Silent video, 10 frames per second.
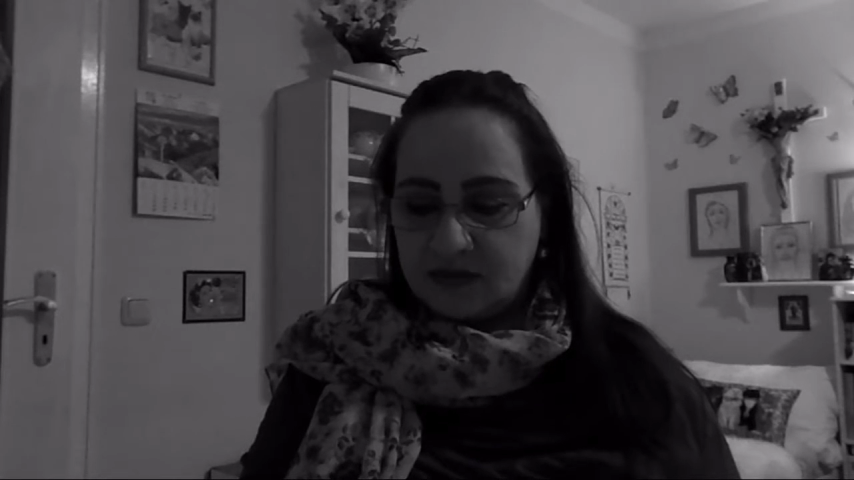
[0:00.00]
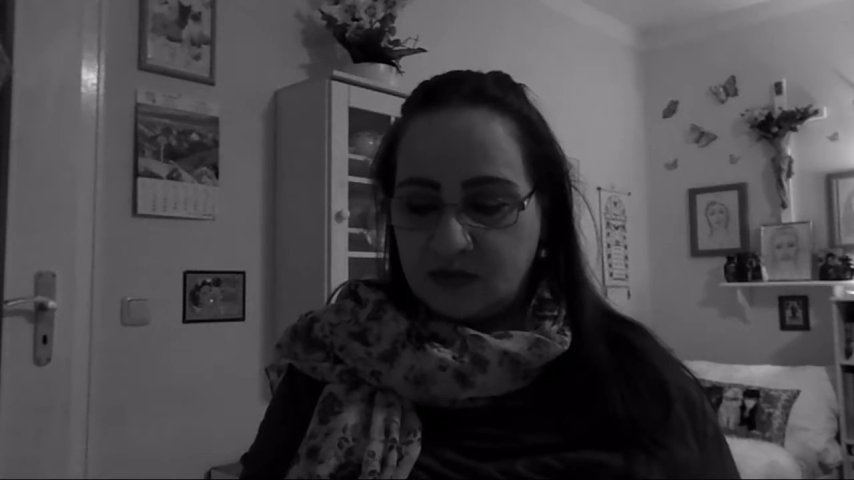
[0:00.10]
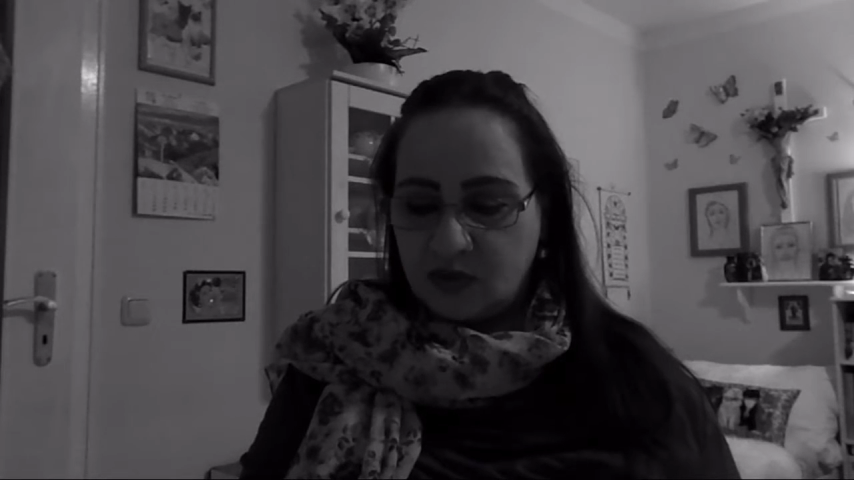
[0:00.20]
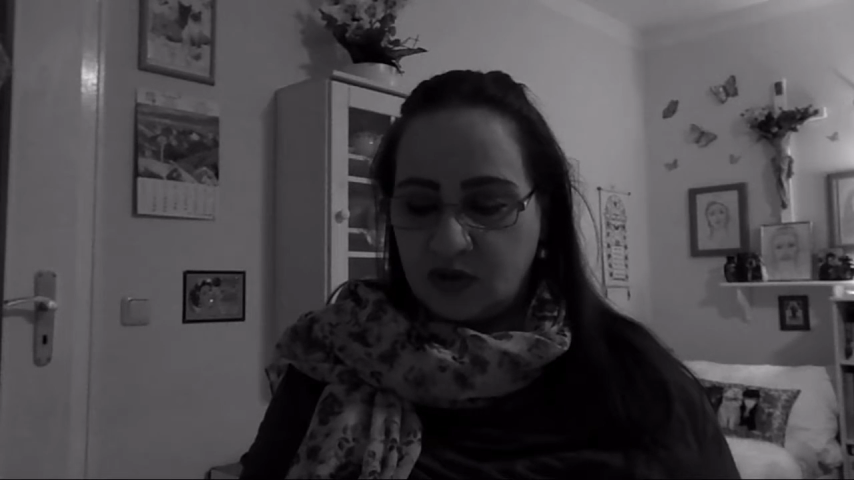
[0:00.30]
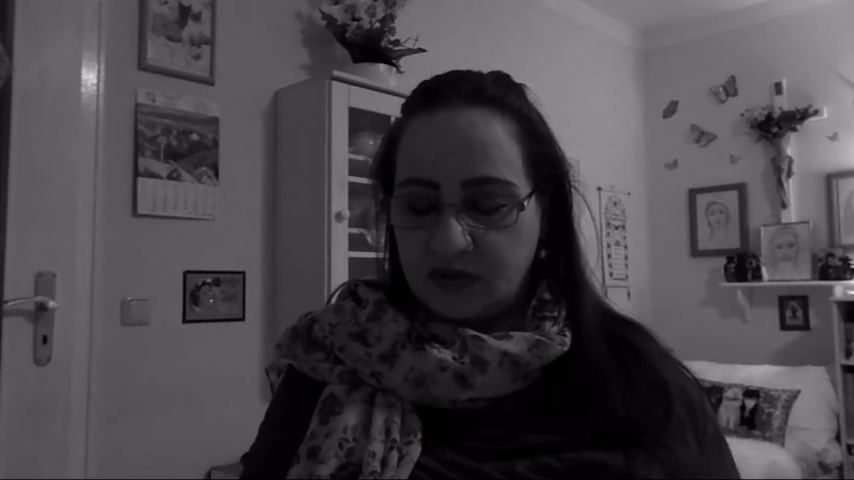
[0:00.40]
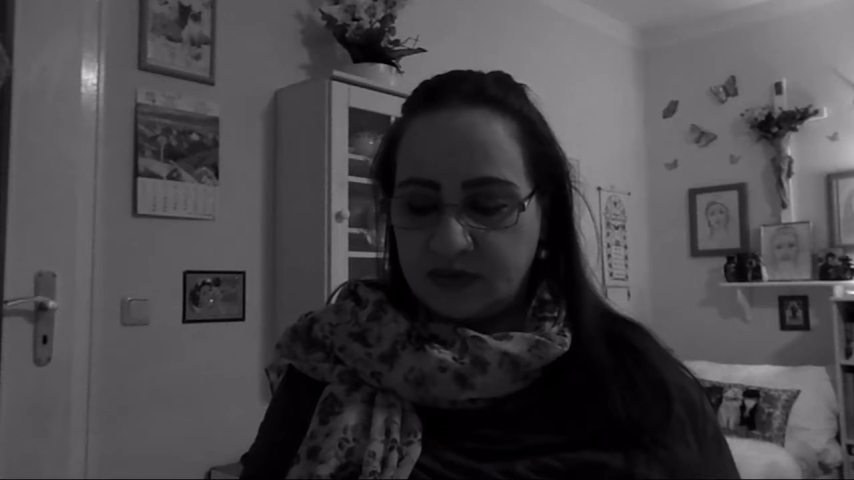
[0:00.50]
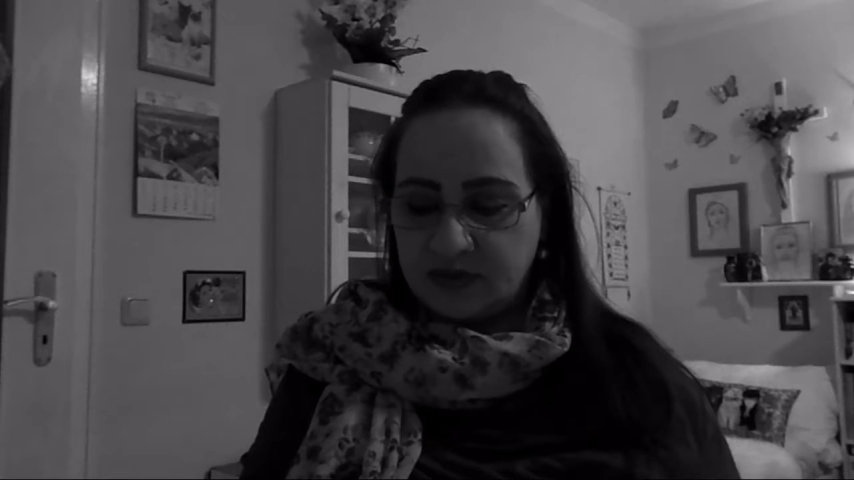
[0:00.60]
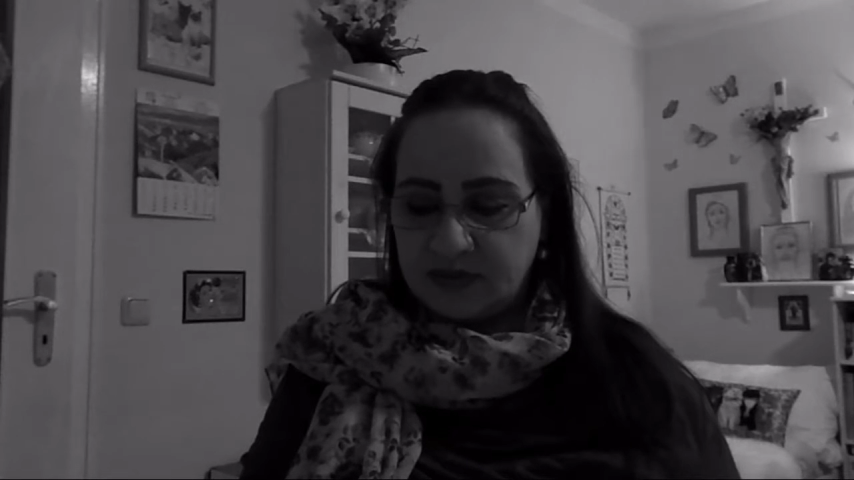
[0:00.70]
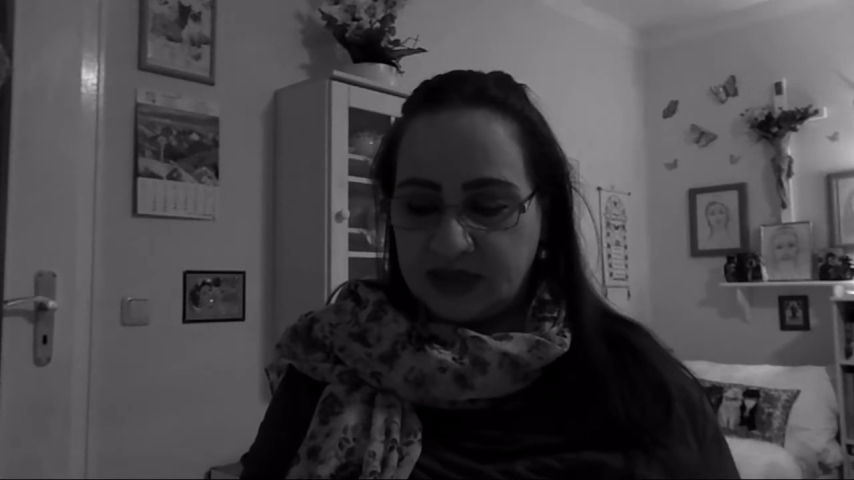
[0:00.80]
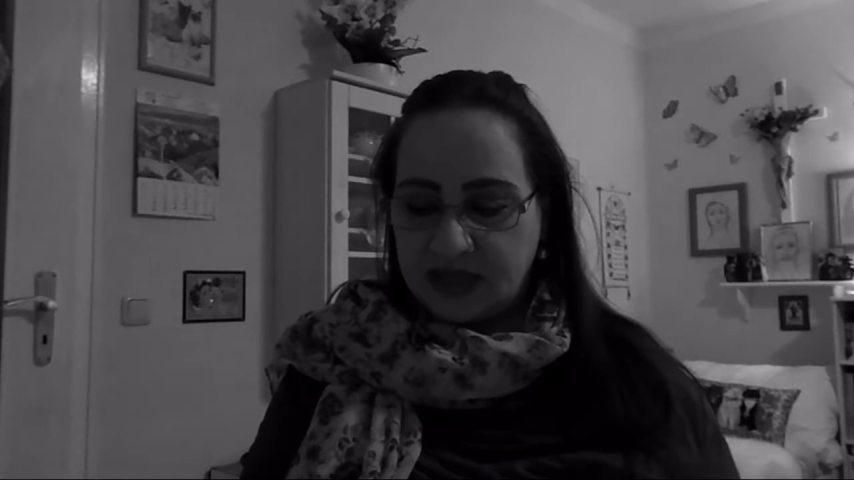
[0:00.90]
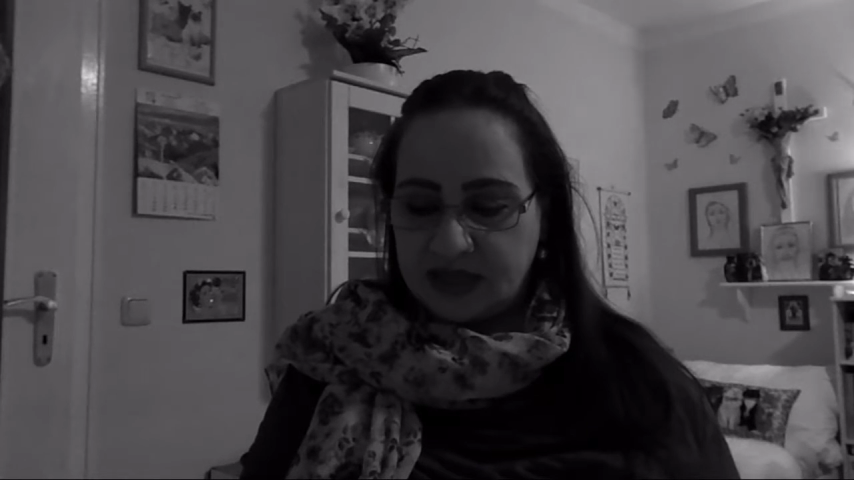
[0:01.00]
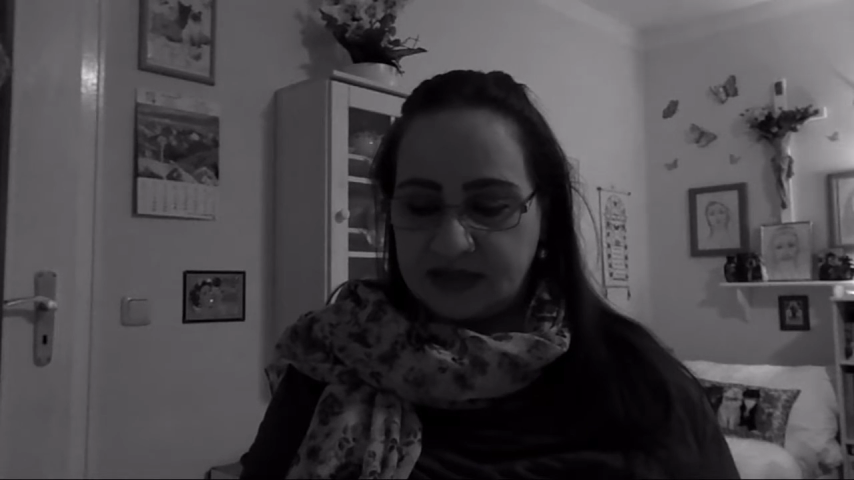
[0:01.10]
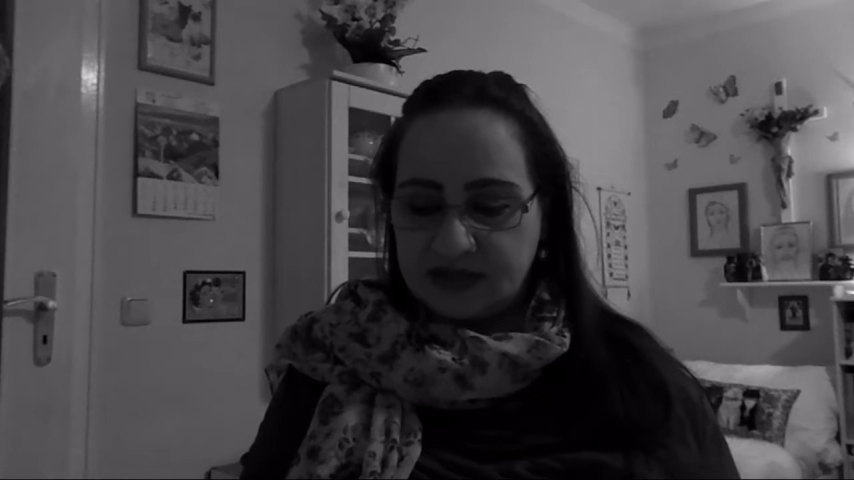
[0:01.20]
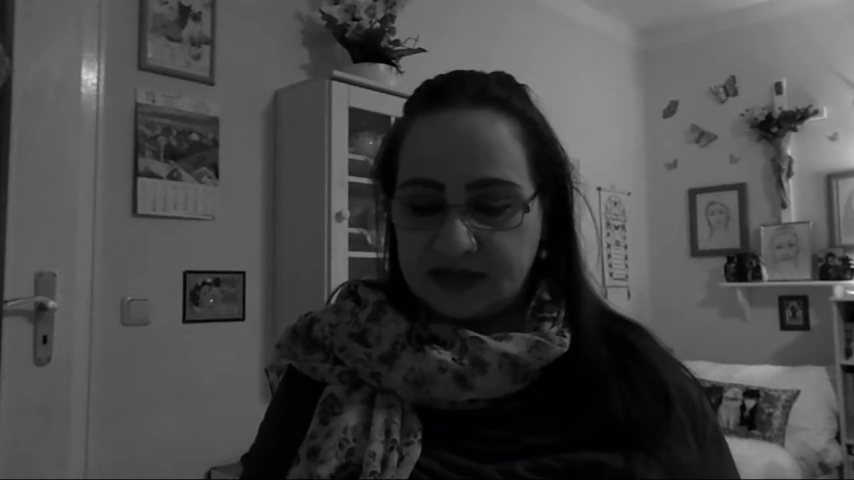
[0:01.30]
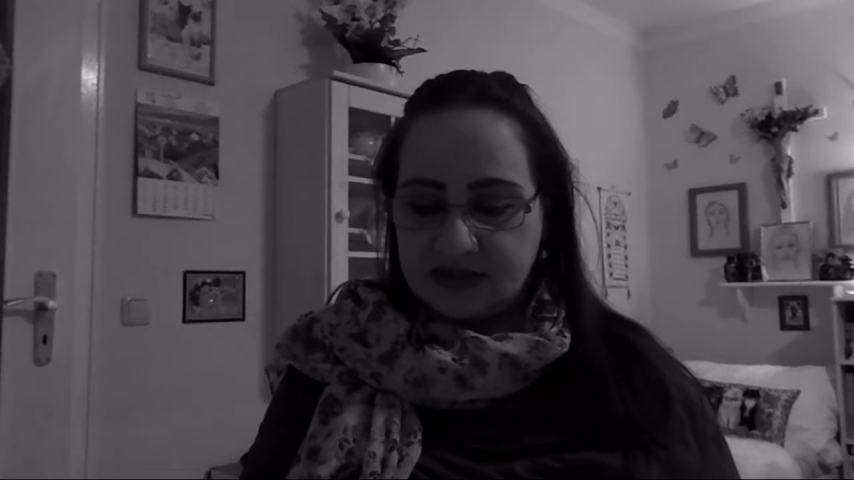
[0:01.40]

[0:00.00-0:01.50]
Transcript: More will be added